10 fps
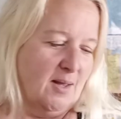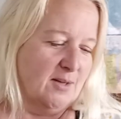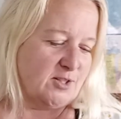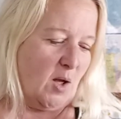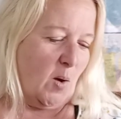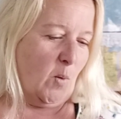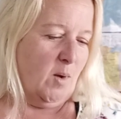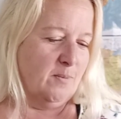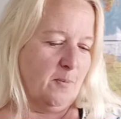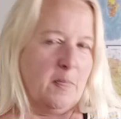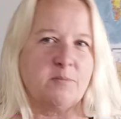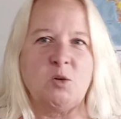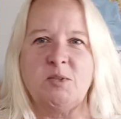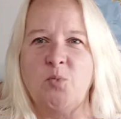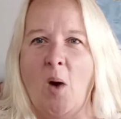So
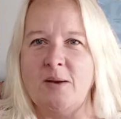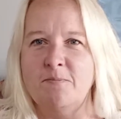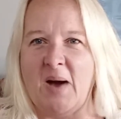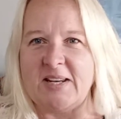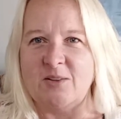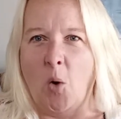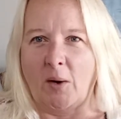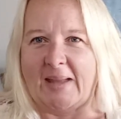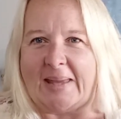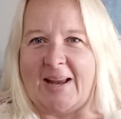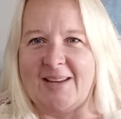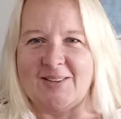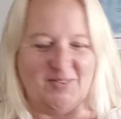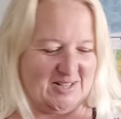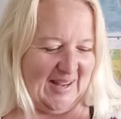there was one budded orchid I could
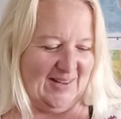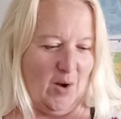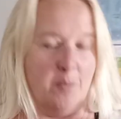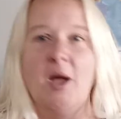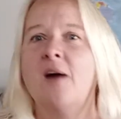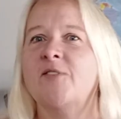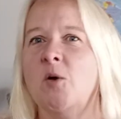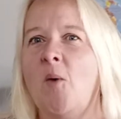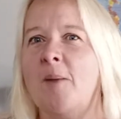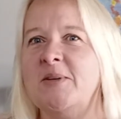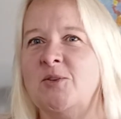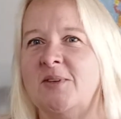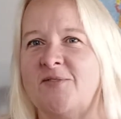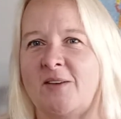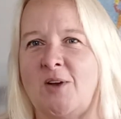have taken home for a whopping
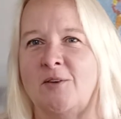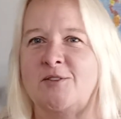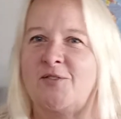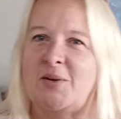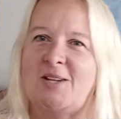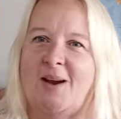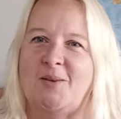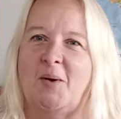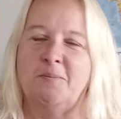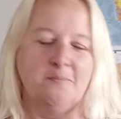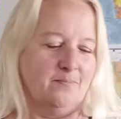$25, a very tiny one.